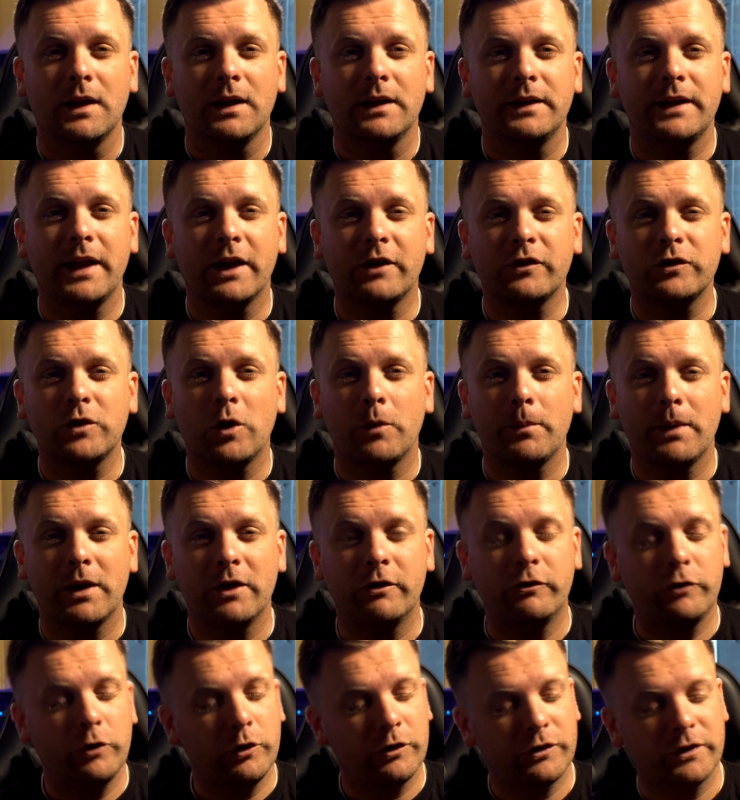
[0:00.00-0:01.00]
Next up
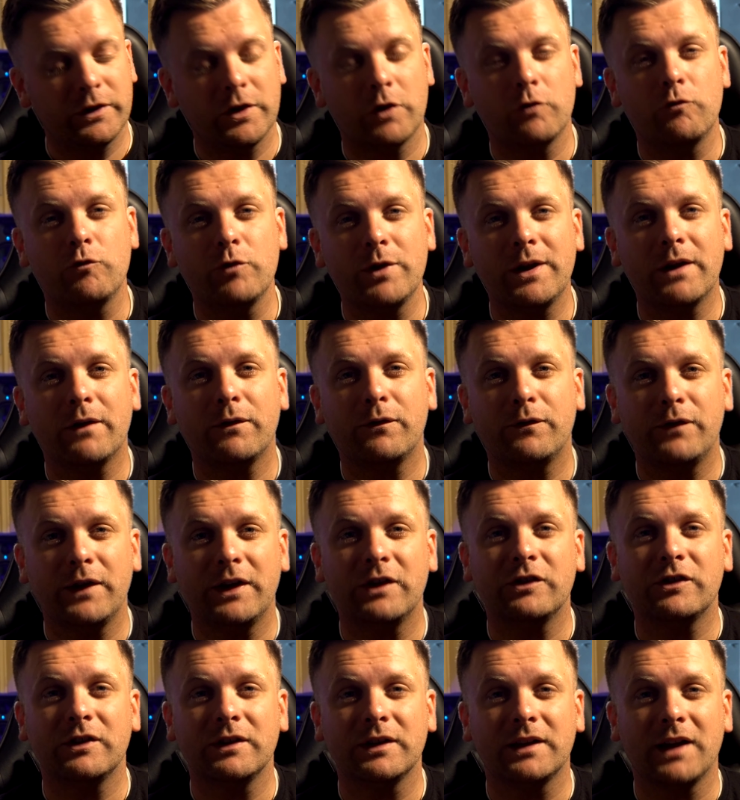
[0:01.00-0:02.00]
is using the
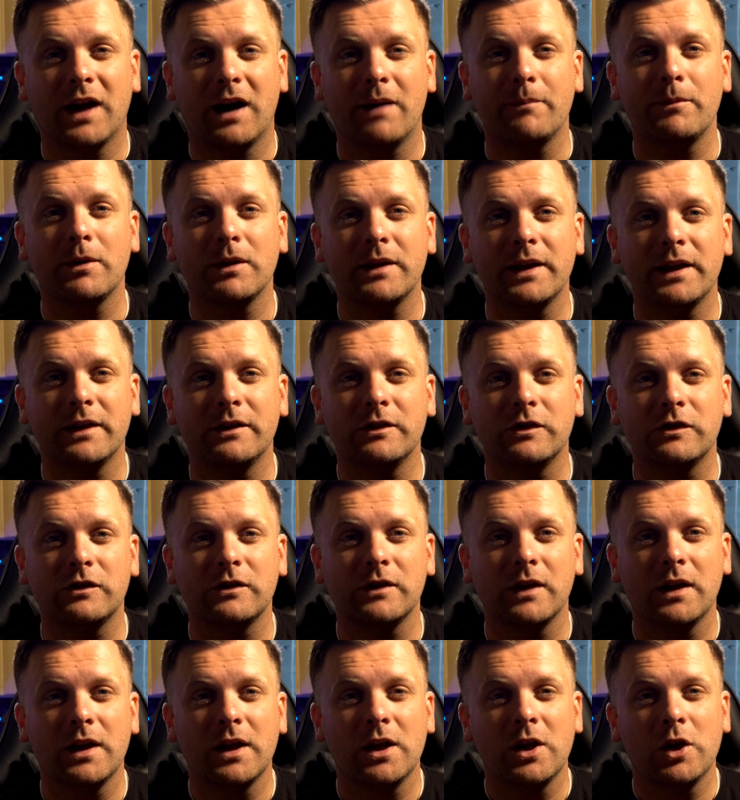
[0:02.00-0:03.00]
rear-facing camera lens.
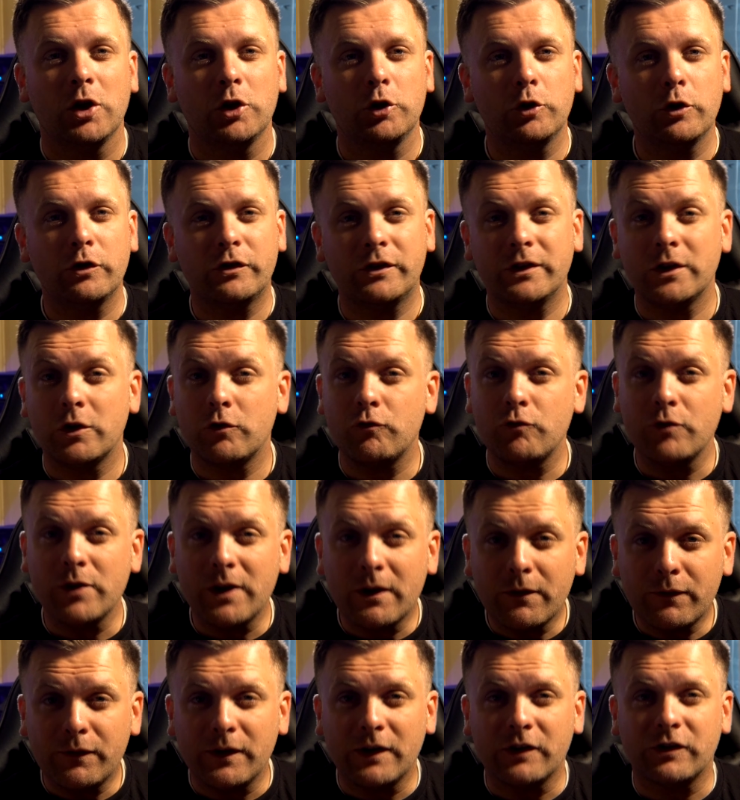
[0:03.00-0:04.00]
Using the
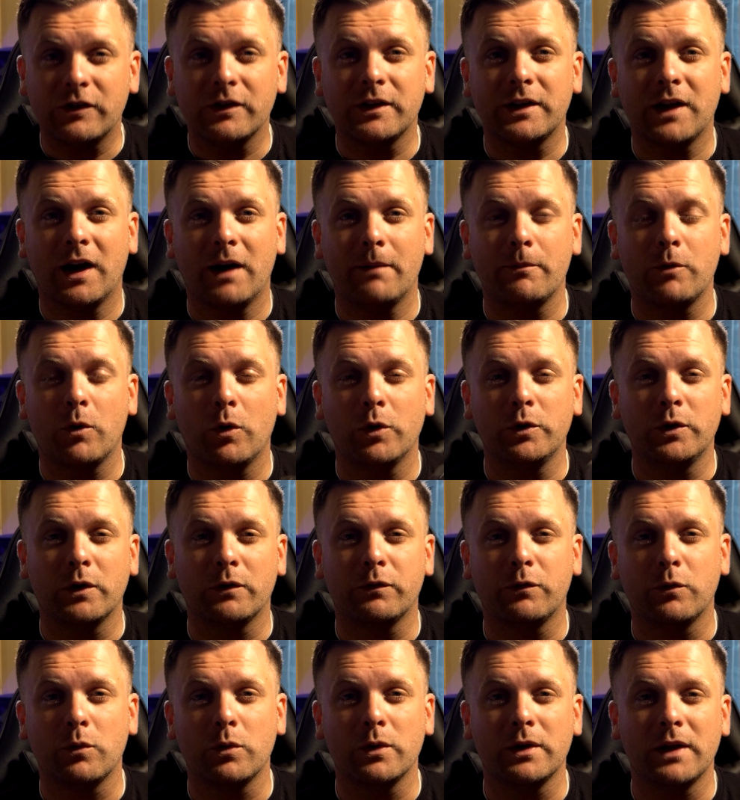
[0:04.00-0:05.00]
rear-facing camera on your
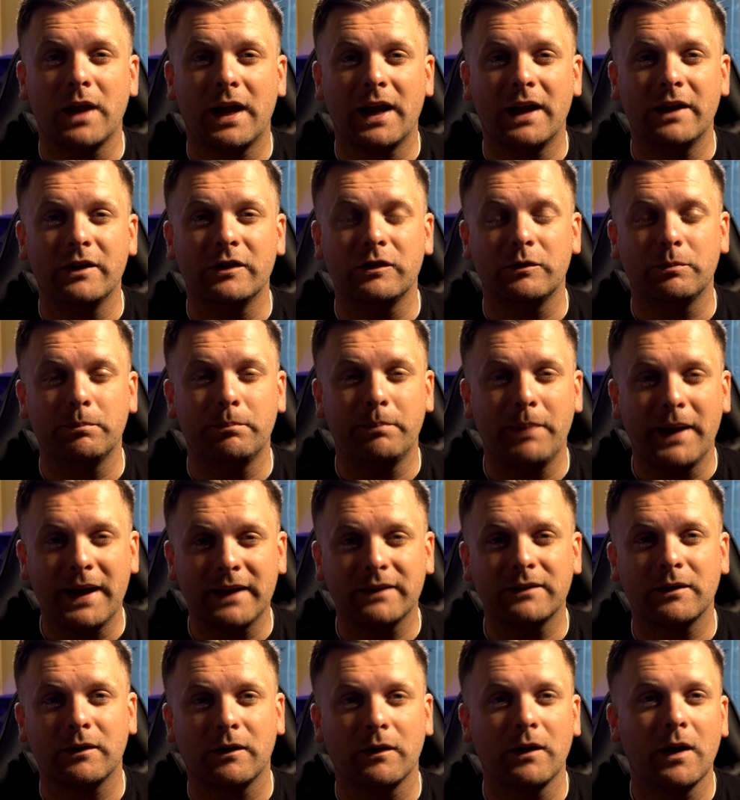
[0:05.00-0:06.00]
phone is
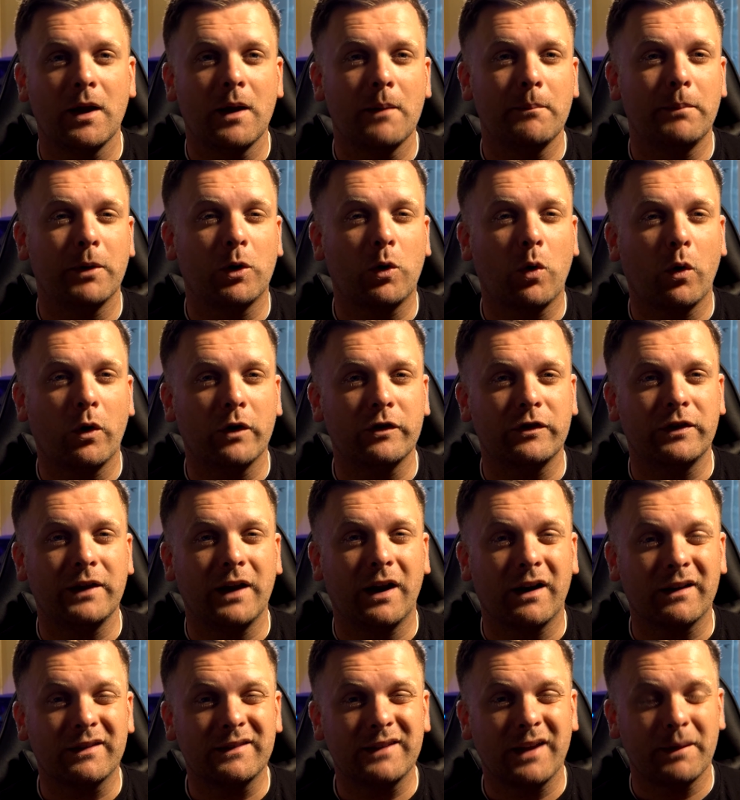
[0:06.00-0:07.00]
better because they
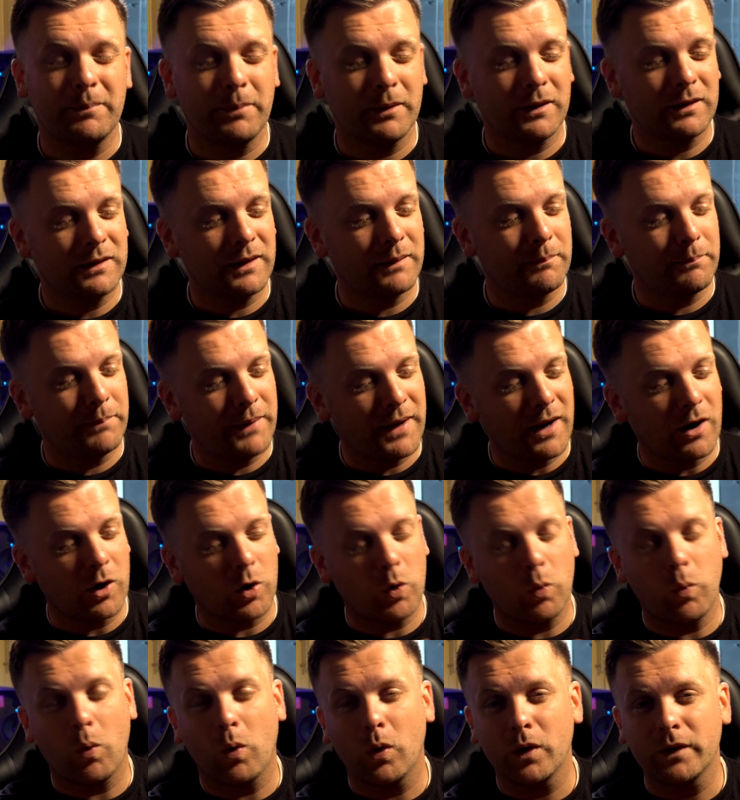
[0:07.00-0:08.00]
are typically better
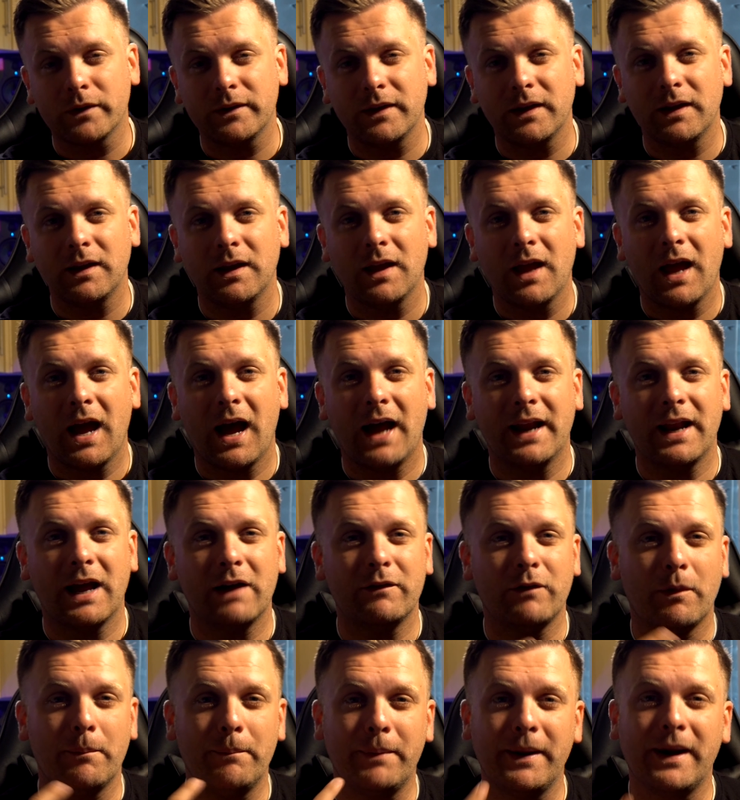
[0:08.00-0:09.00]
quality and
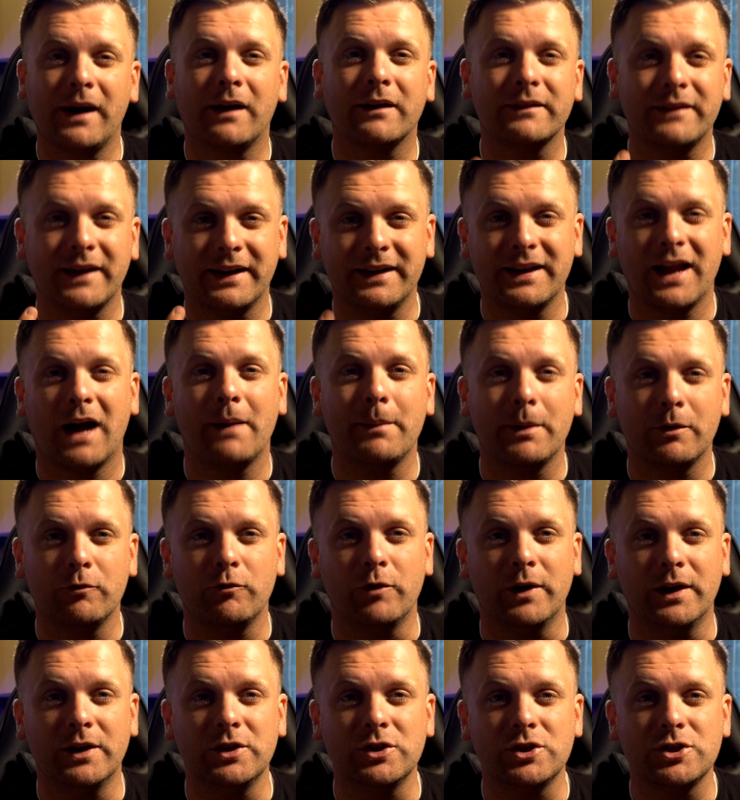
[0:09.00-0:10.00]
have a better dynamic
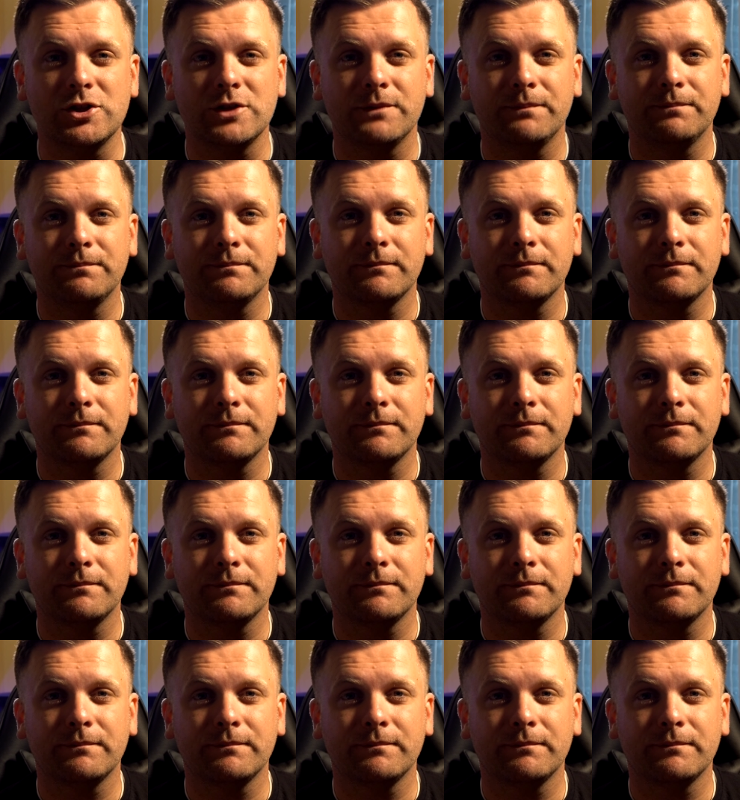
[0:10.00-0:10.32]
range.